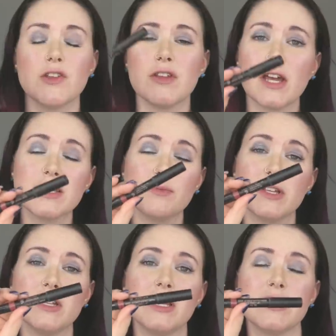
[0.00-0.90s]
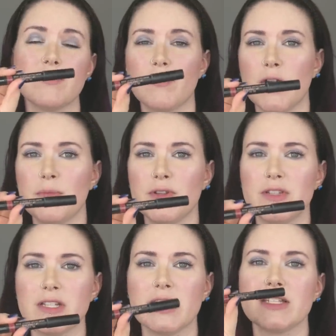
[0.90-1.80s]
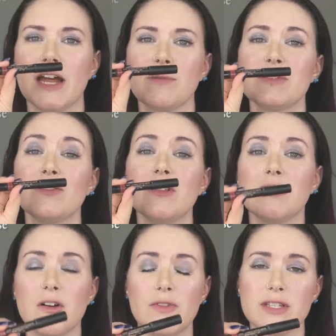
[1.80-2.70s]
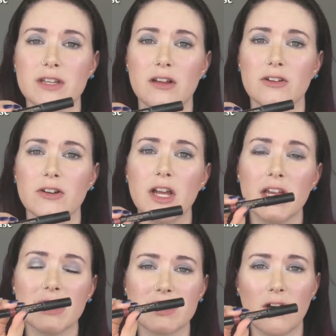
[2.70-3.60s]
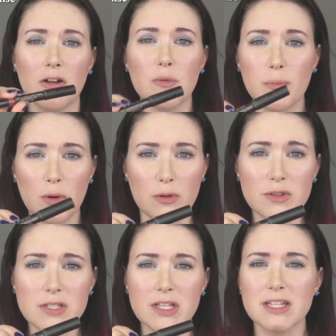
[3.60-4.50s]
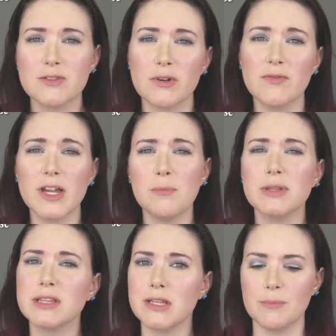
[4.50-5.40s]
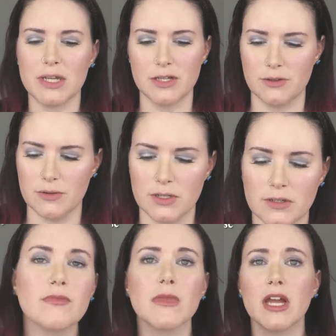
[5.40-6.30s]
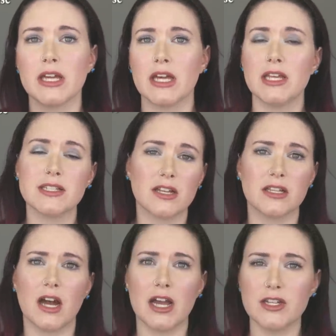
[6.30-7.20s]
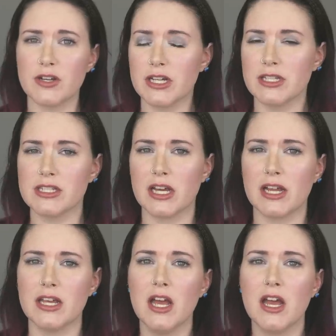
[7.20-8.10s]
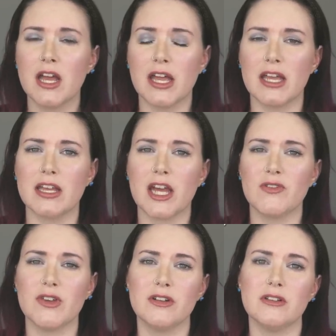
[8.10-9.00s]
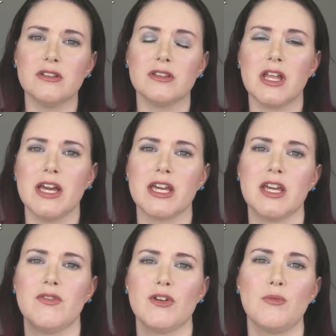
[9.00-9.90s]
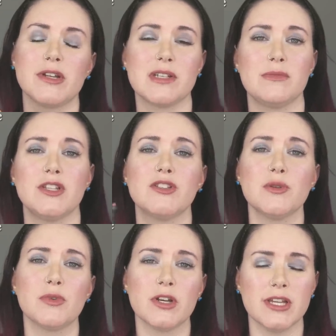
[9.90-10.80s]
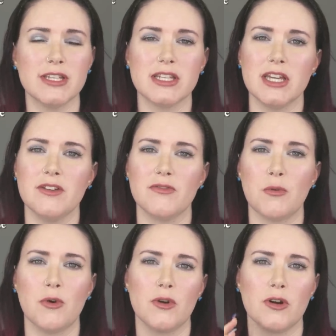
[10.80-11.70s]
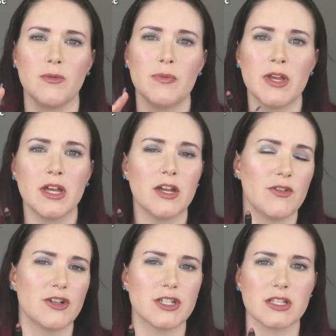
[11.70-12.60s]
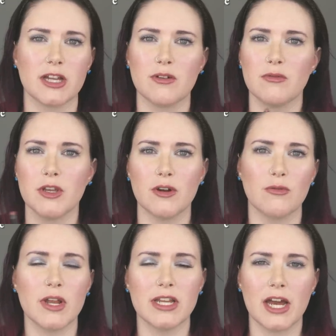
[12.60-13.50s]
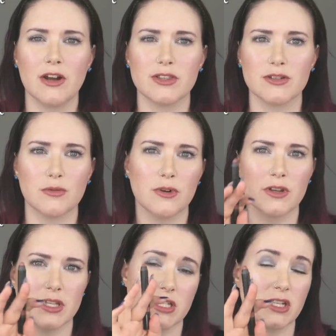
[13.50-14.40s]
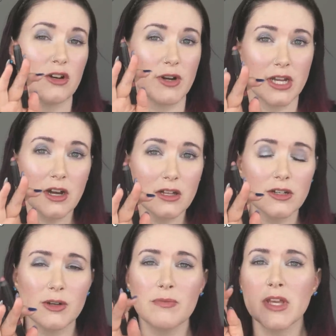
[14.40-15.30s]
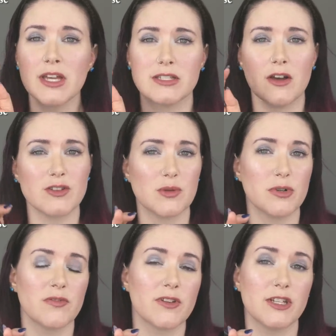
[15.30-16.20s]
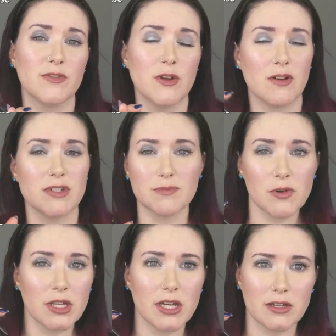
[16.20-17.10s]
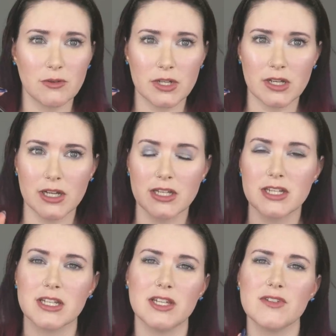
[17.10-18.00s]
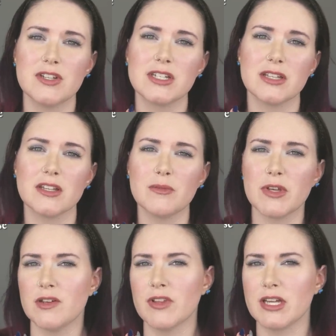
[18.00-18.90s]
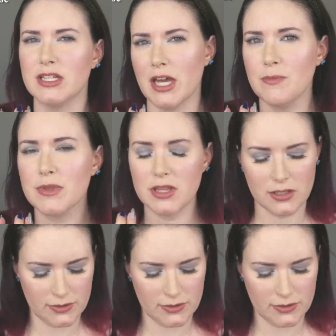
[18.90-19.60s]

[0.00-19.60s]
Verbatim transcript: So the next one is from Nudestix. I absolutely love this color. It's called Pulse. It's sort of like a plummy nude. Again, it's on the hydrating side, and I feel like if you want something super easy for, if you're just like, you know, running out the door, this is a great color. It's also perfect if you have a smoky eye going on because it gives you just a little bit of like depth